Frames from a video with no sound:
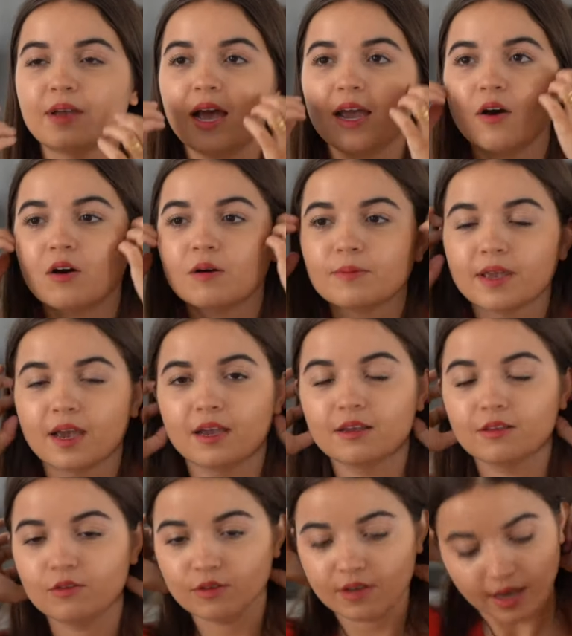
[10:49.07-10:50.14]
I hope
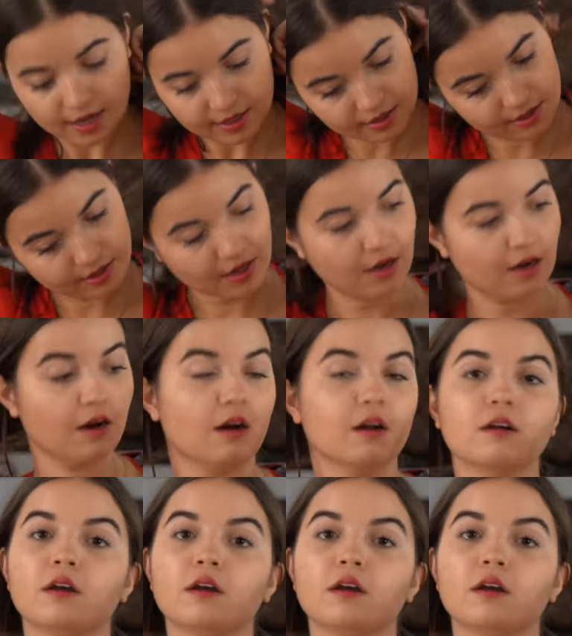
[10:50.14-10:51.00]
you guys are